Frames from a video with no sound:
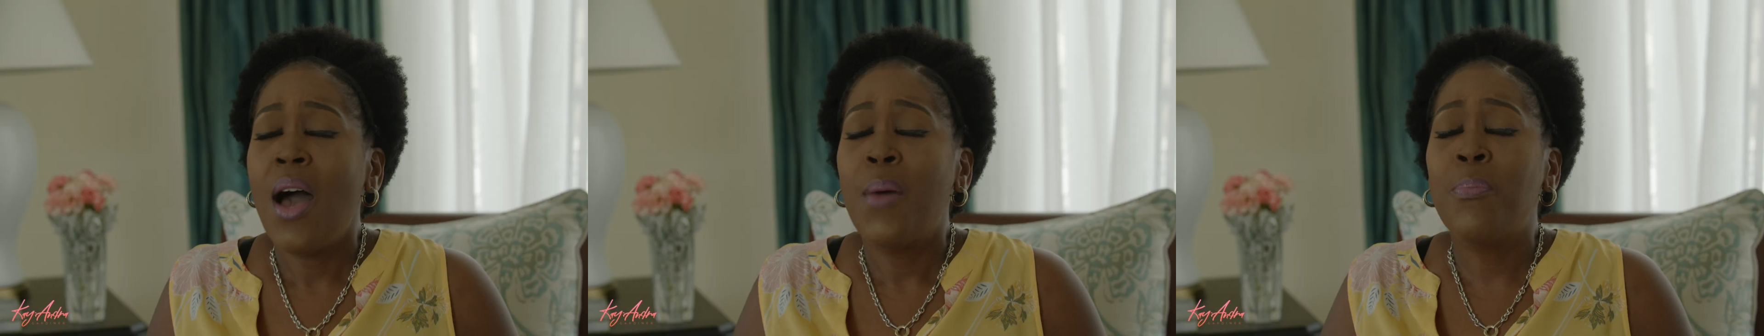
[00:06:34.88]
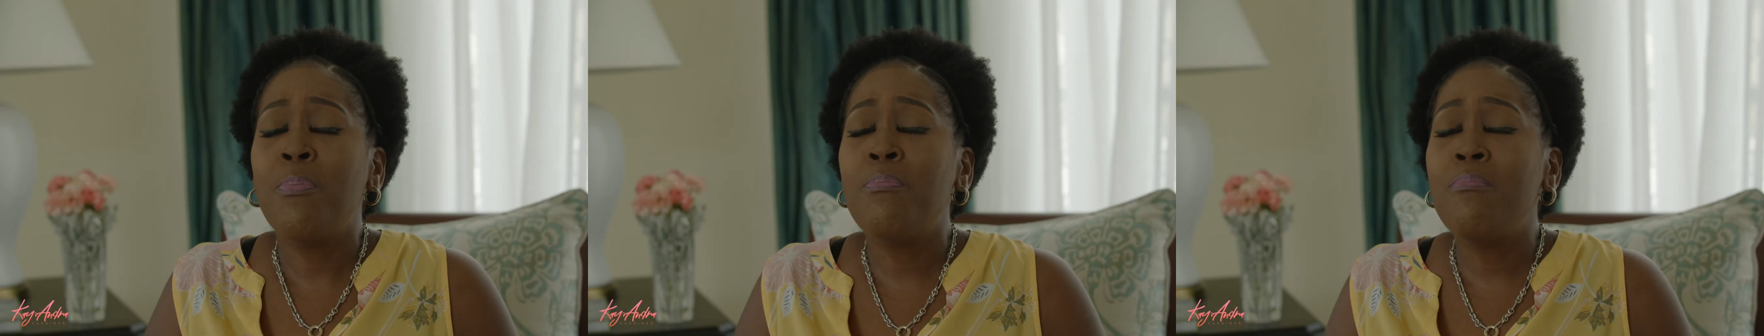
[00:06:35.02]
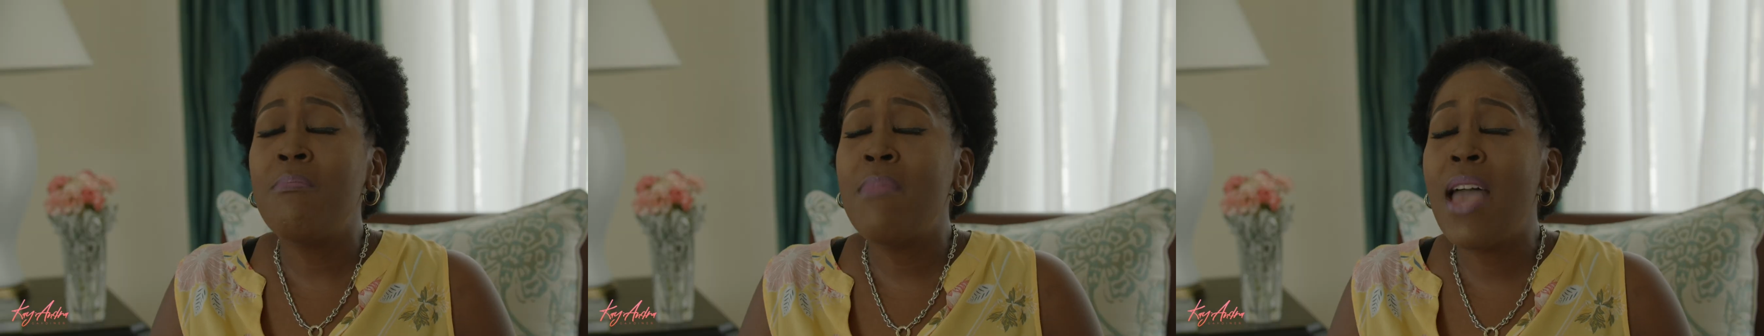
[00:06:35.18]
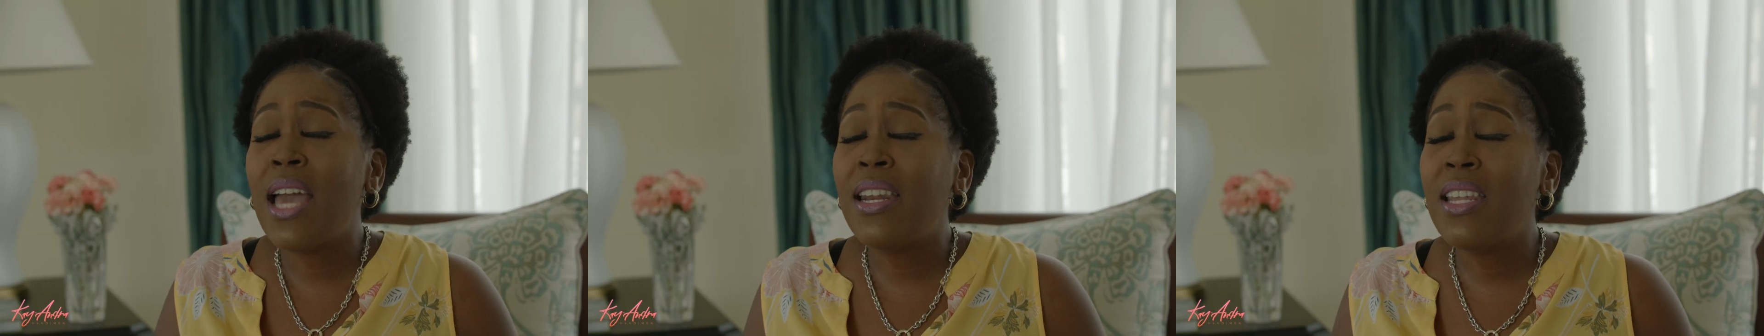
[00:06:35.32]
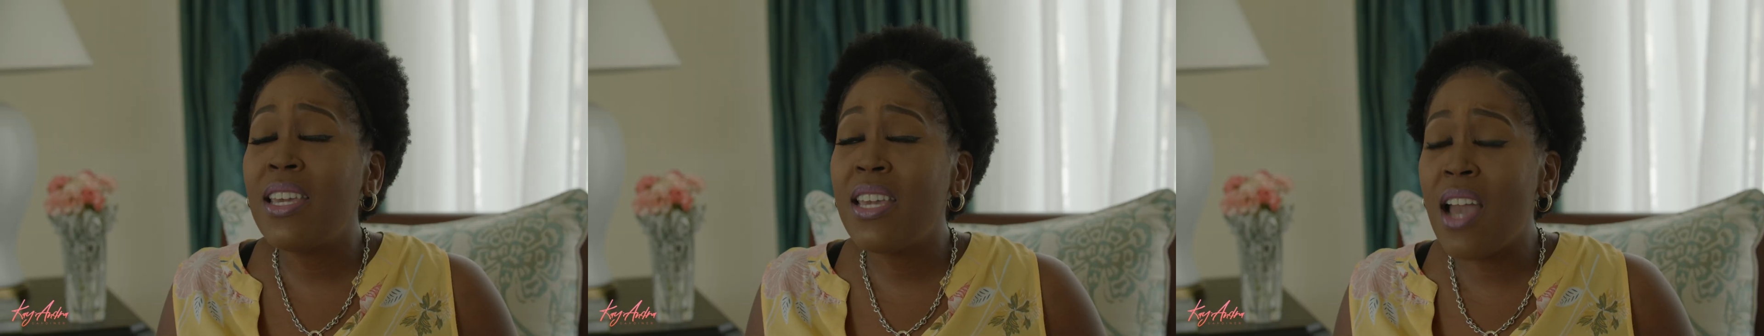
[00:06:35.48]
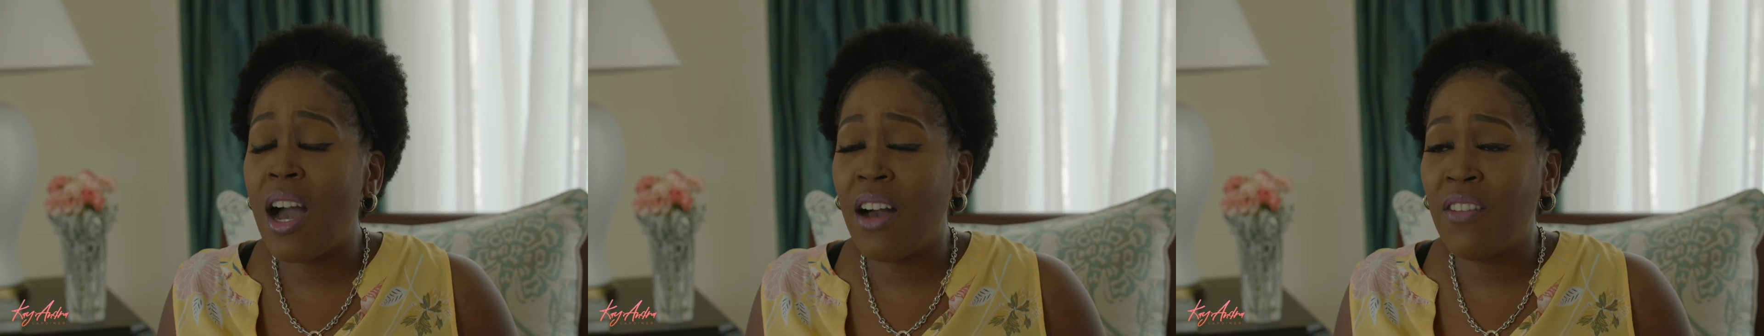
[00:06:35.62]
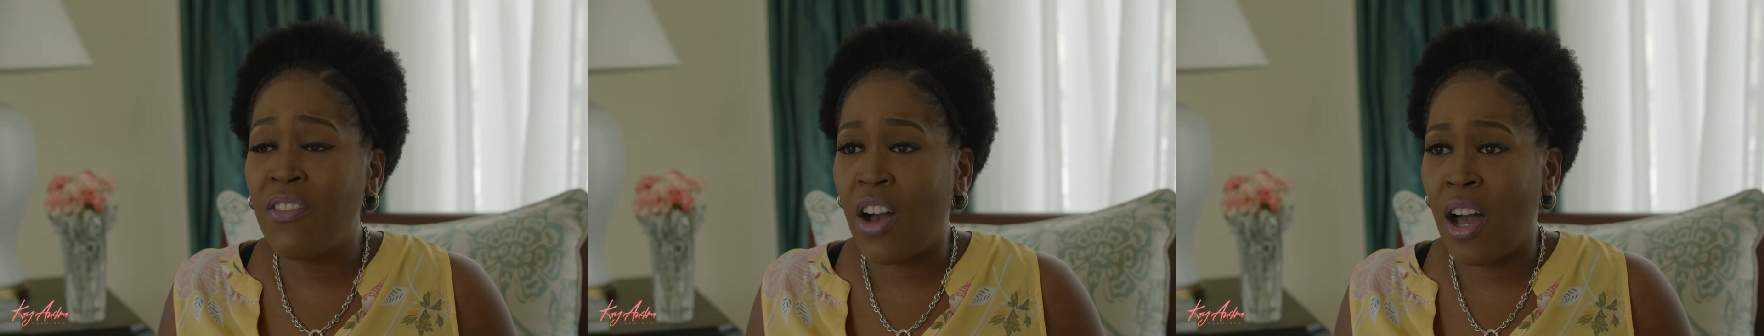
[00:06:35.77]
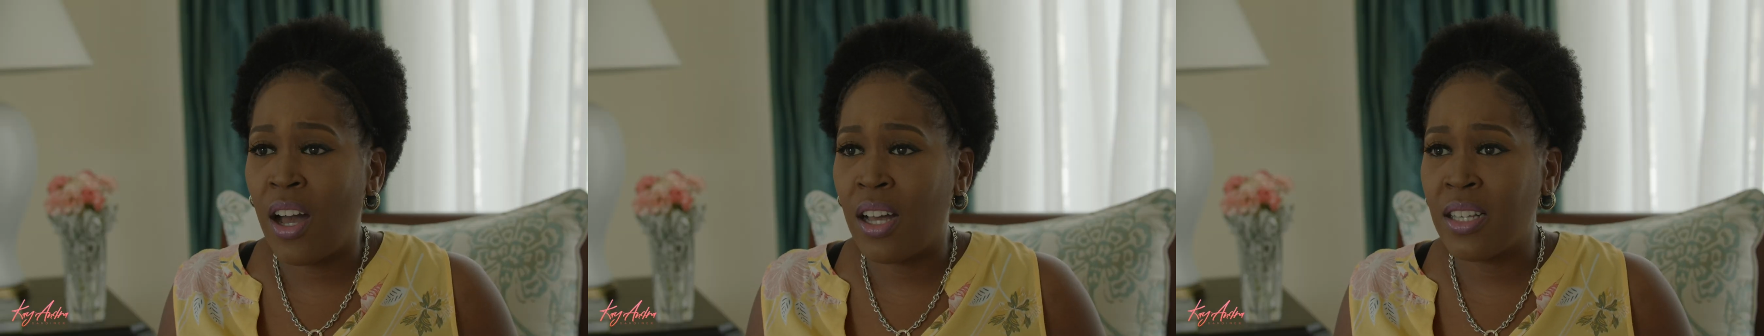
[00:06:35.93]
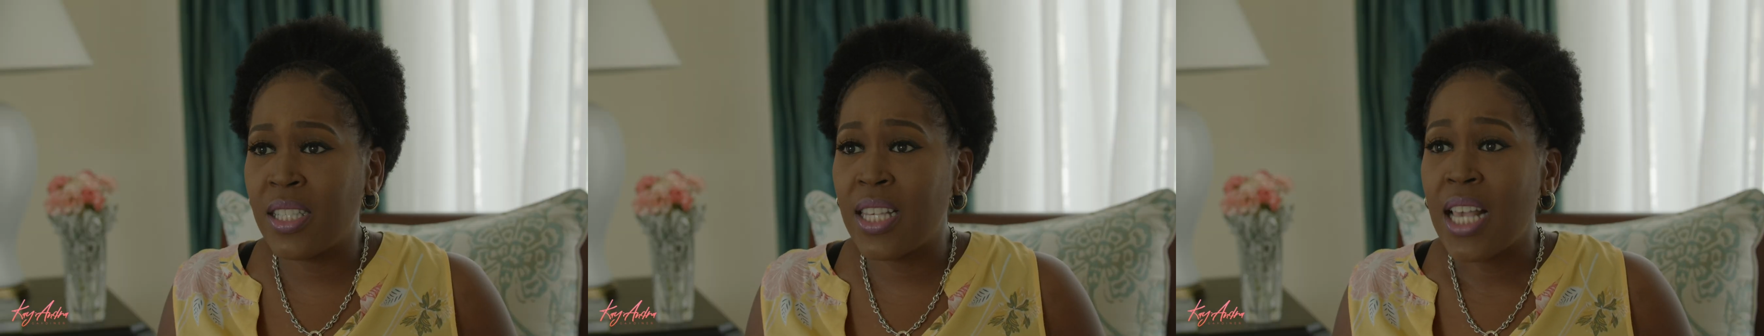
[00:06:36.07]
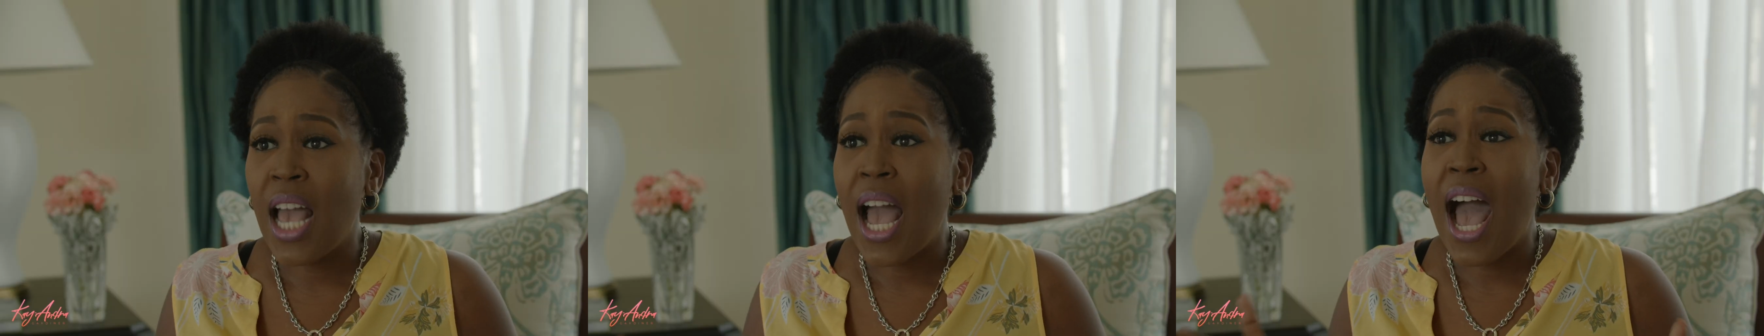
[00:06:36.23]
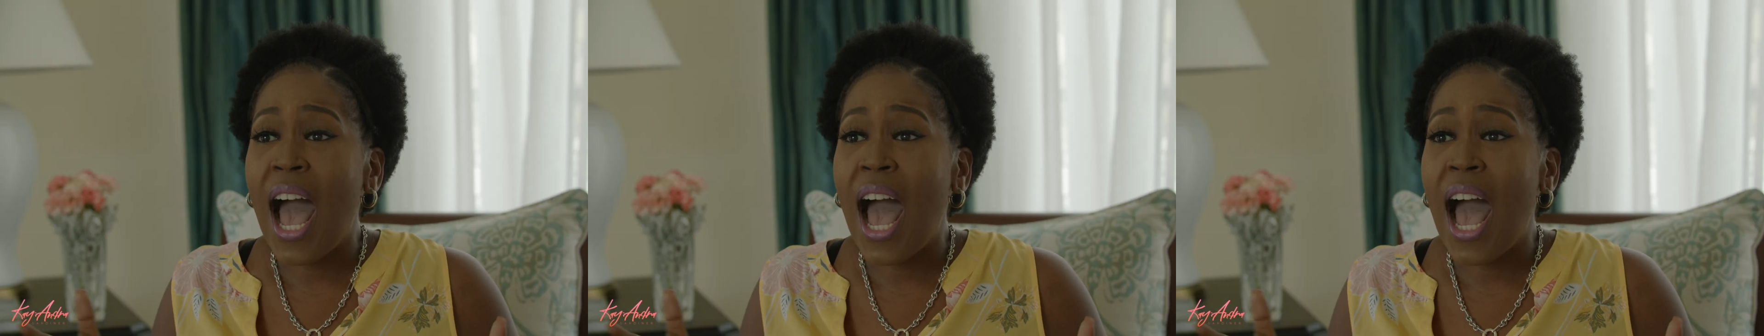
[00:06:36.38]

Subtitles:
Many of us